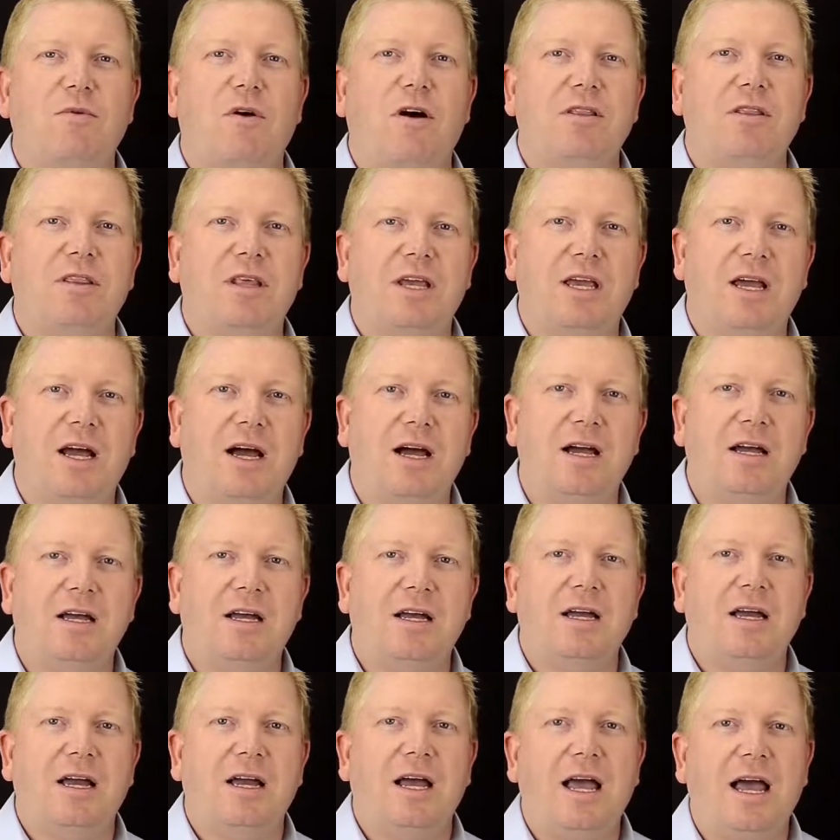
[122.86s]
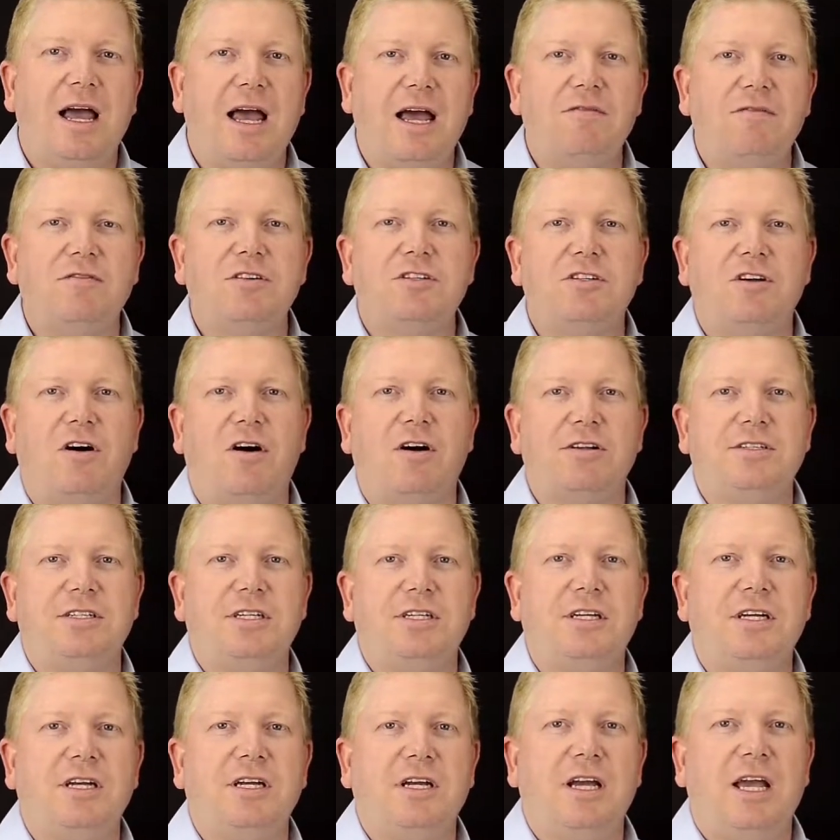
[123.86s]
write their
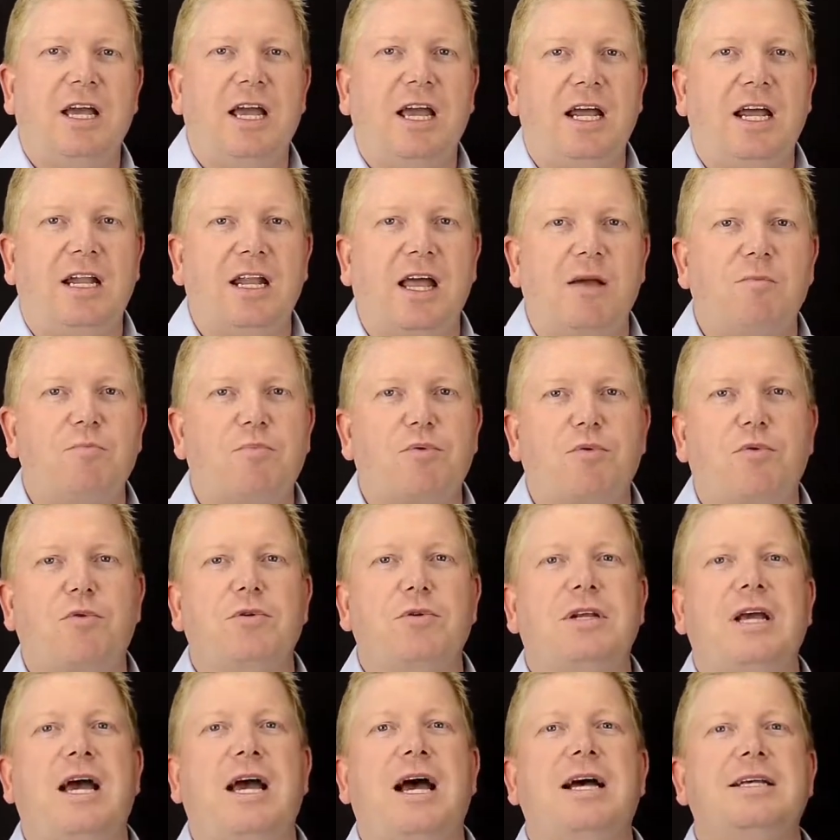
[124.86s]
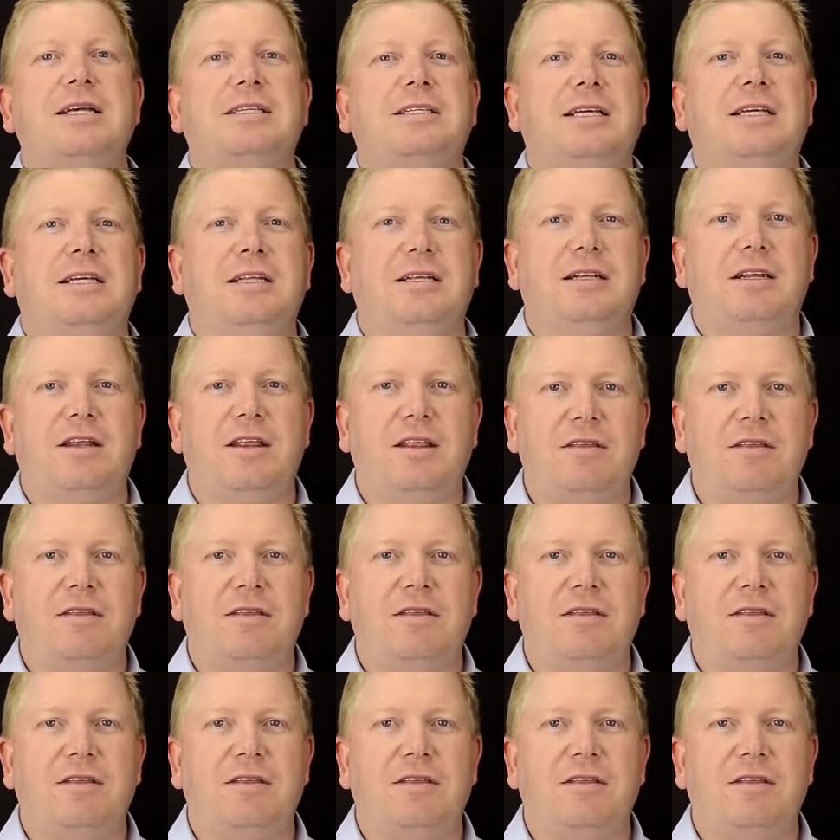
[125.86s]
advertising and they broadcasting.